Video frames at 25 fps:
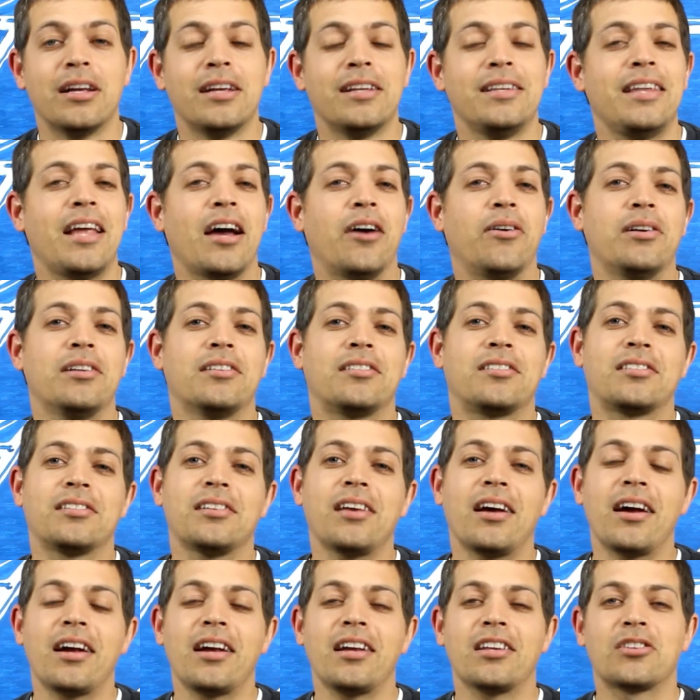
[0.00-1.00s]
Now, in
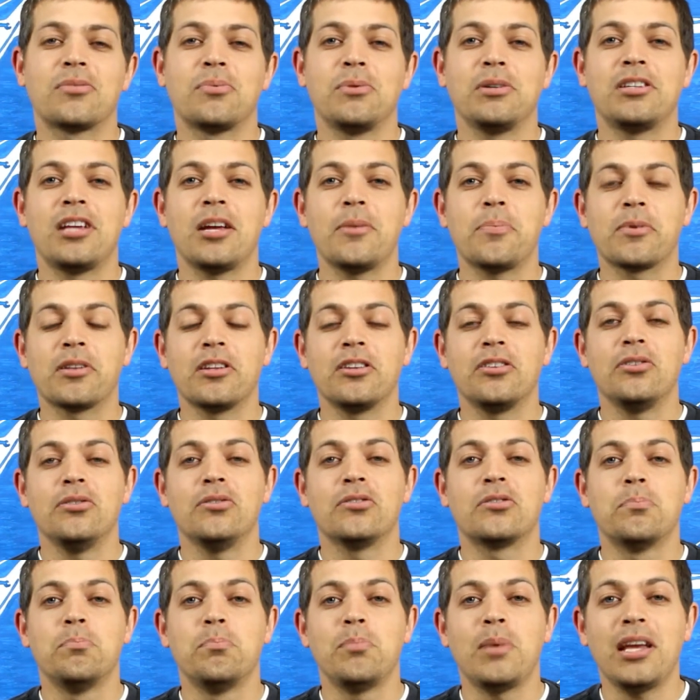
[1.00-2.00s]
science, we typically
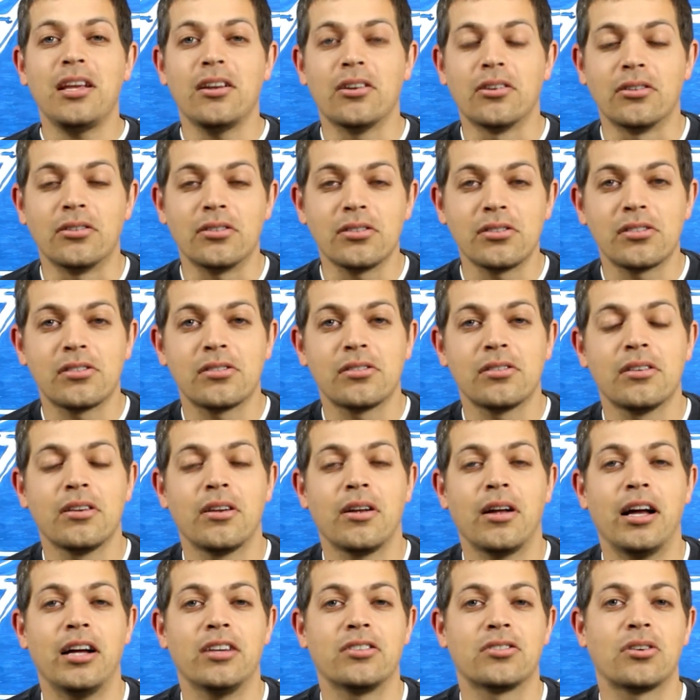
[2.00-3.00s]
use meters
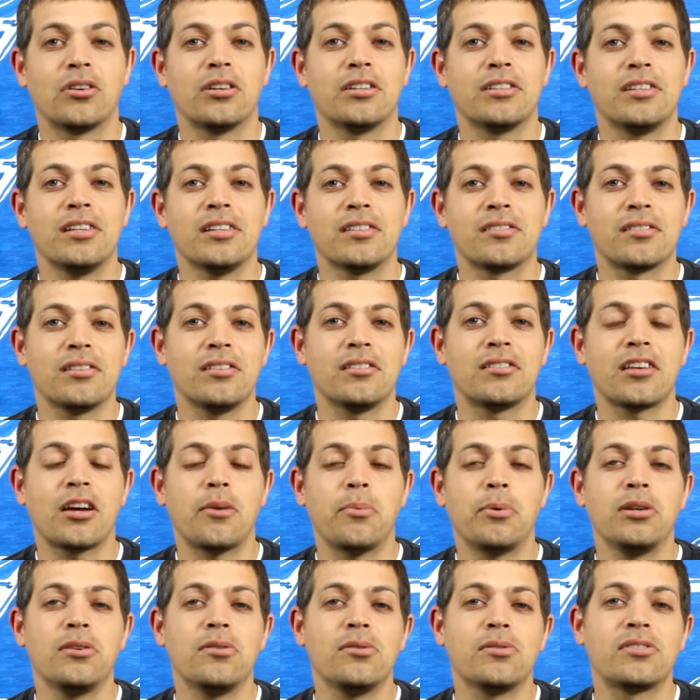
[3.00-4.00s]
as our distance,
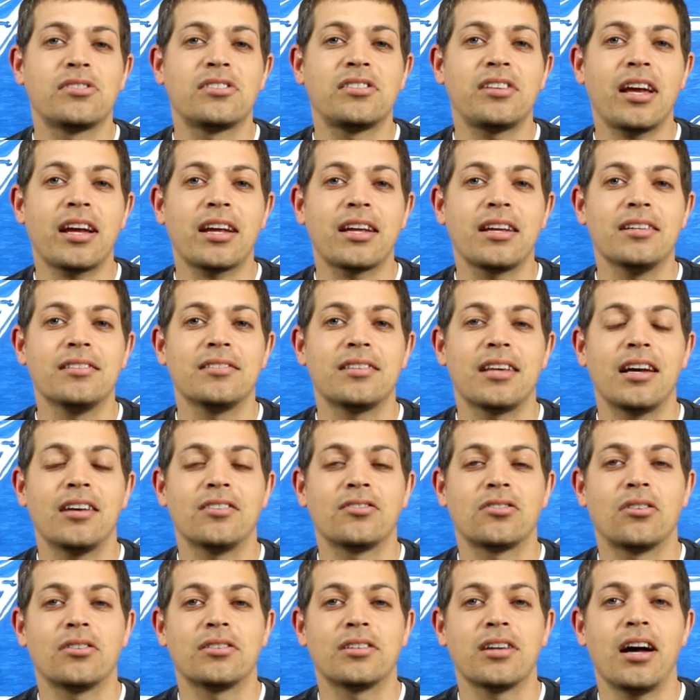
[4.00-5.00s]
and we use seconds
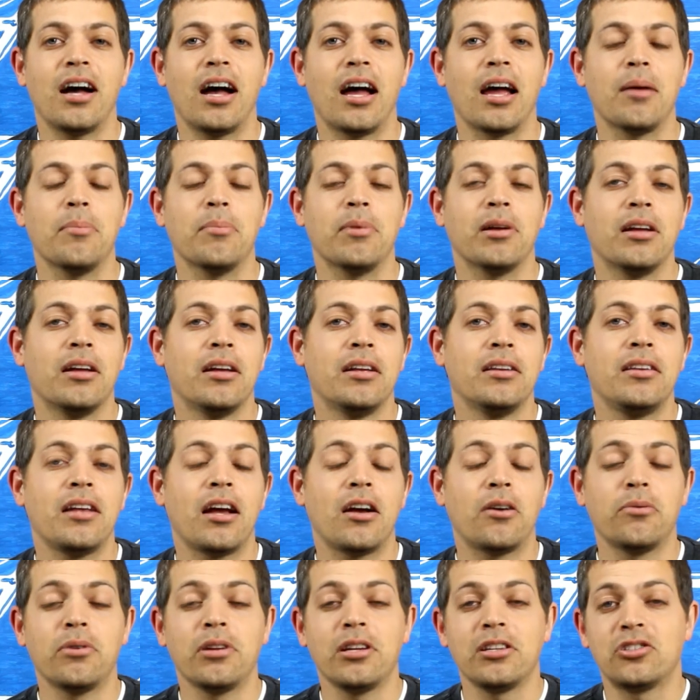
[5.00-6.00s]
as our time. Now
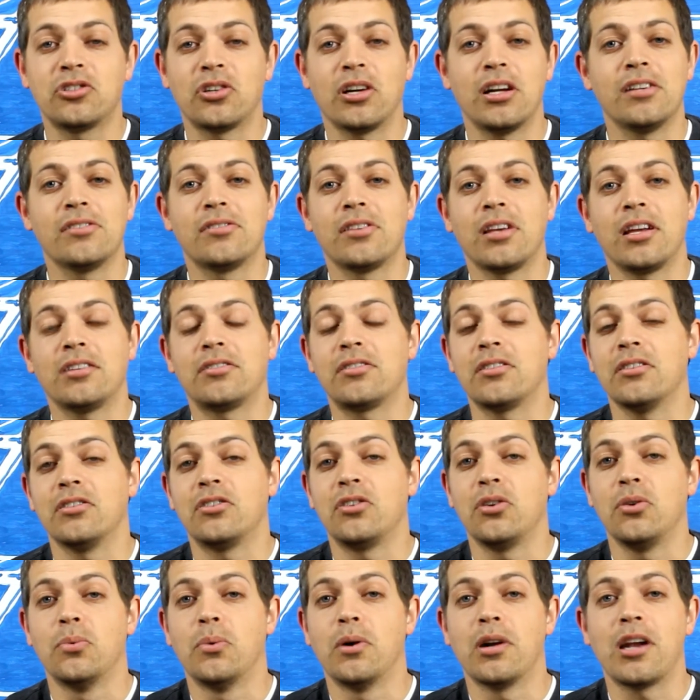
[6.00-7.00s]
it really translates
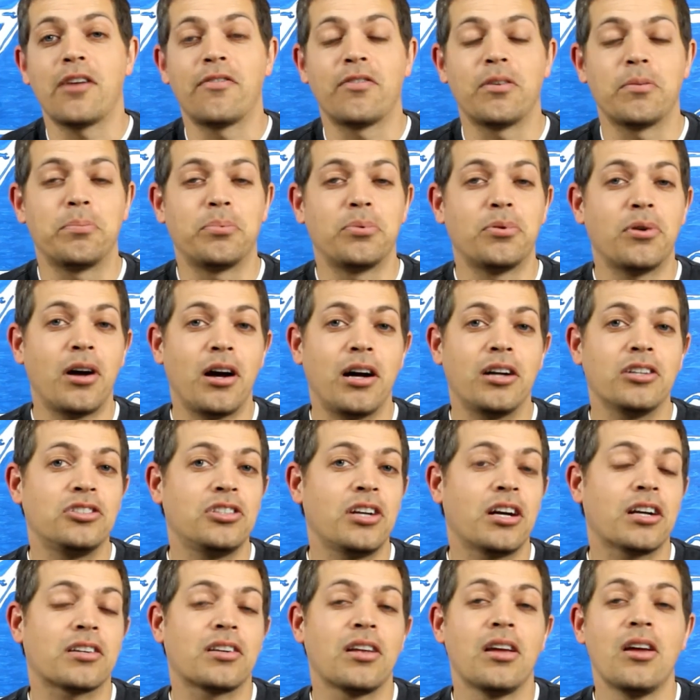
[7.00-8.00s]
into whatever
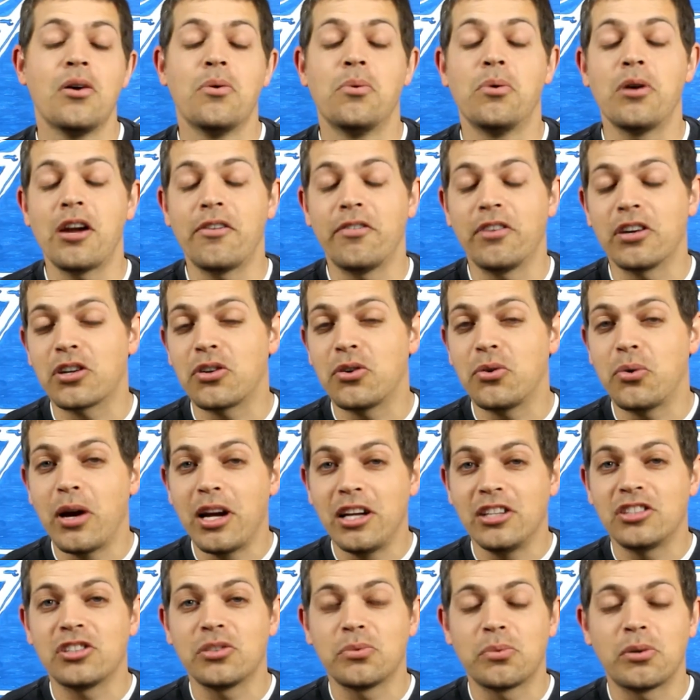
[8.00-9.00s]
project, whatever
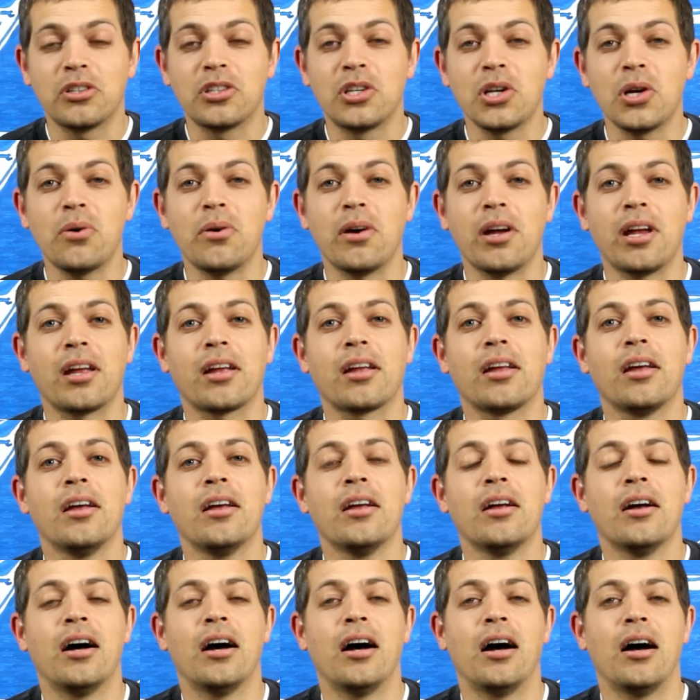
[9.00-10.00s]
equation we're doing,
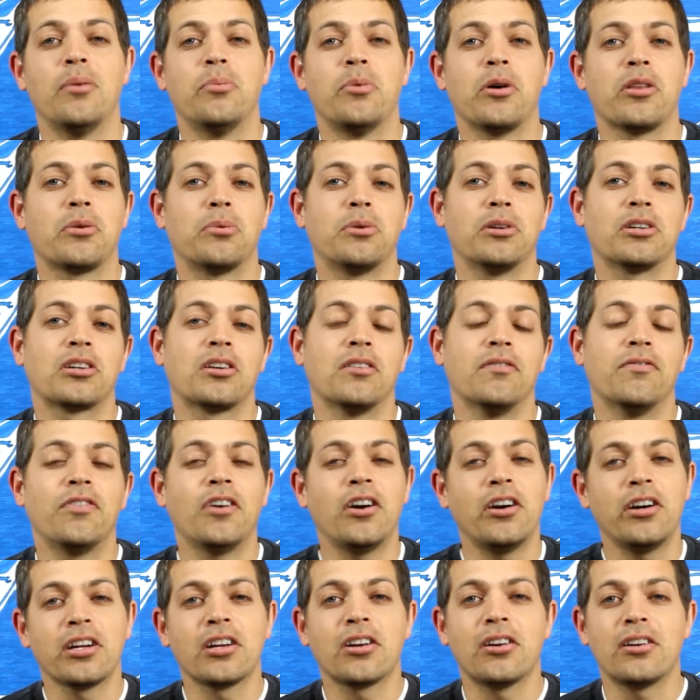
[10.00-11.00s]
whether we're
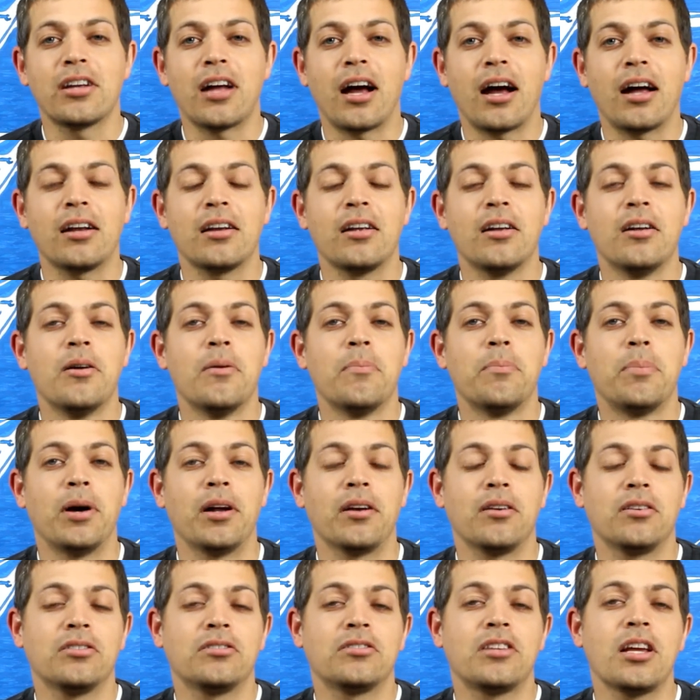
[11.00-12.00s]
converting or not,
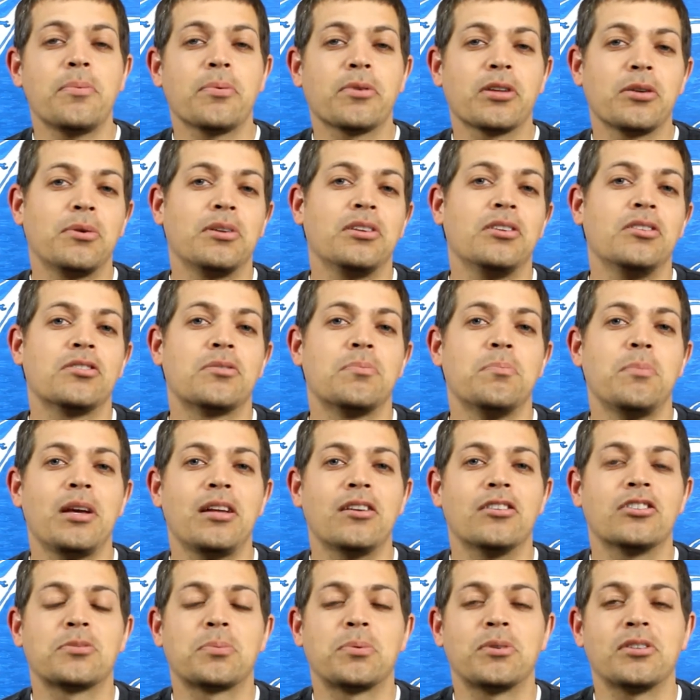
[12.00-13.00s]
but typically we use
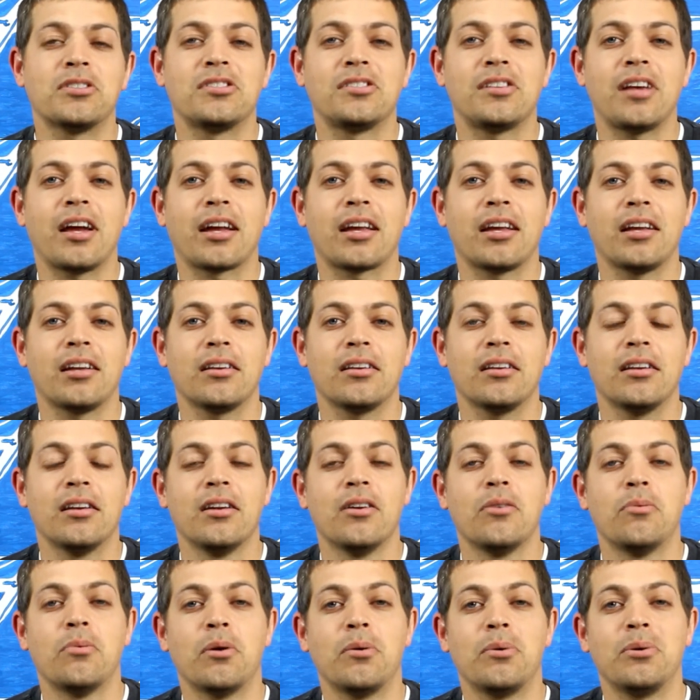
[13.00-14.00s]
meters per second
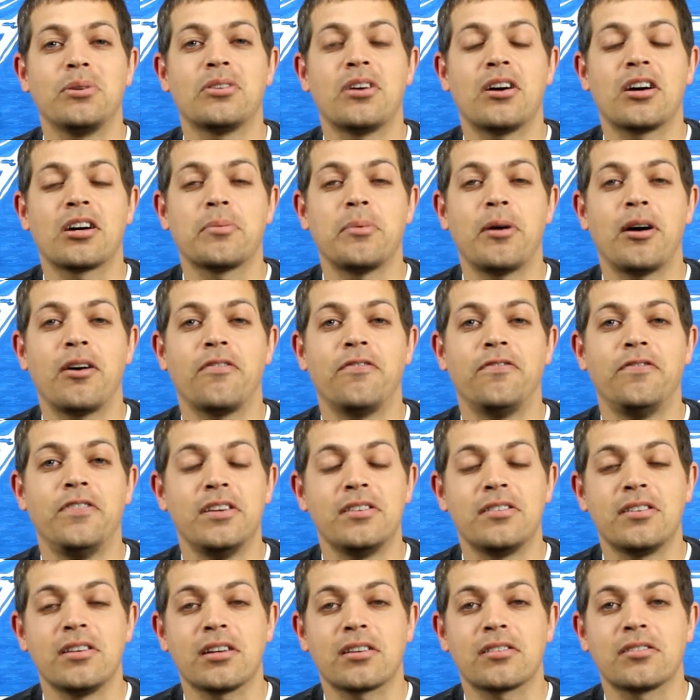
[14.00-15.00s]
when we talk about
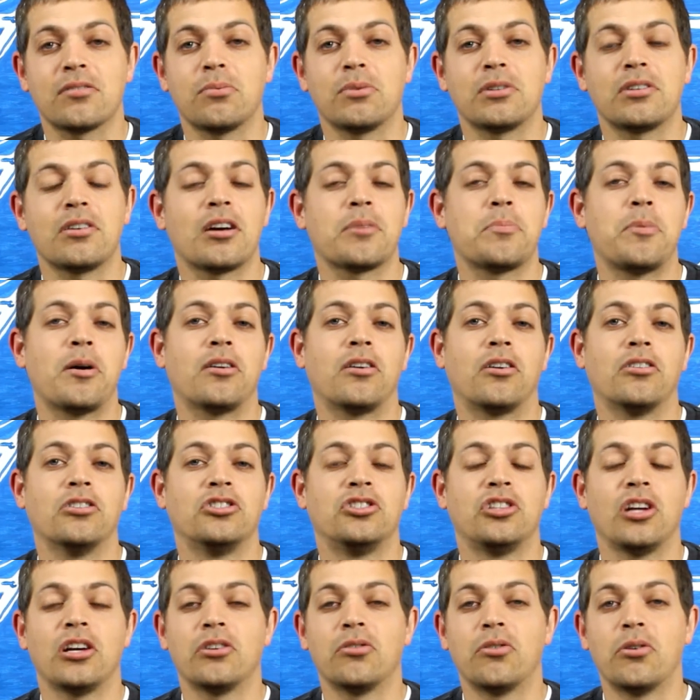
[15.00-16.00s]
physics and we talk about our
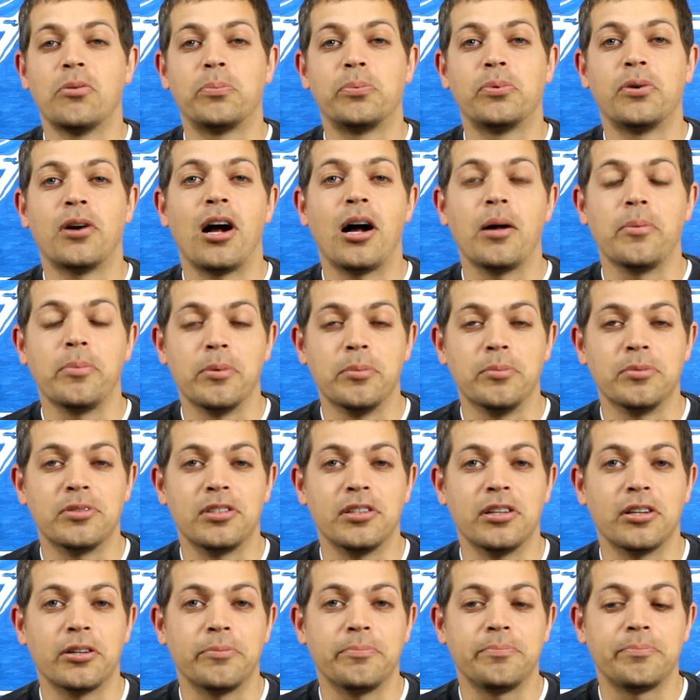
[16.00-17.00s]
general problems
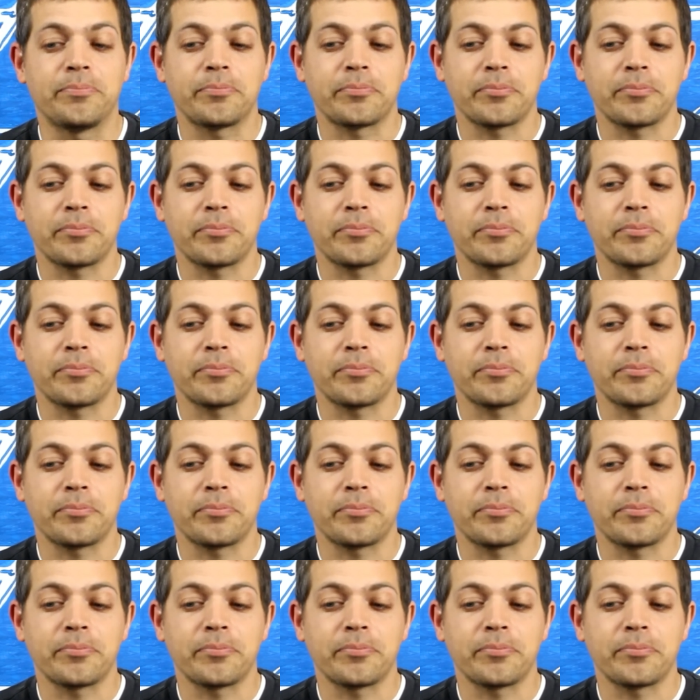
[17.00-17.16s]
here.